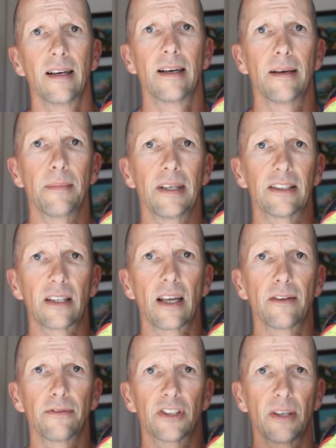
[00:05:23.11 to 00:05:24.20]

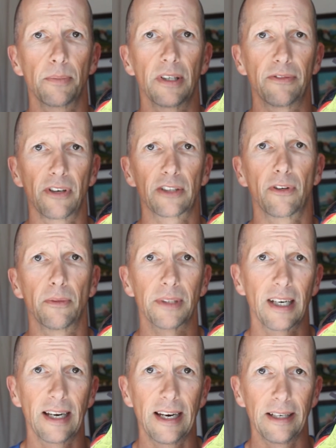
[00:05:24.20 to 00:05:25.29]
instead of simply Fresh Foam
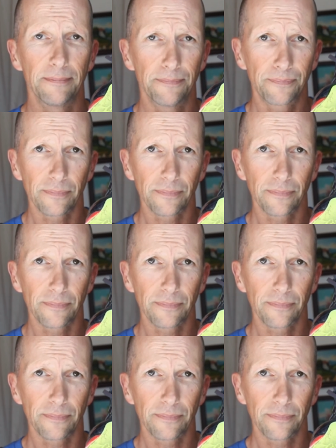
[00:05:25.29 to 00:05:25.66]
1080.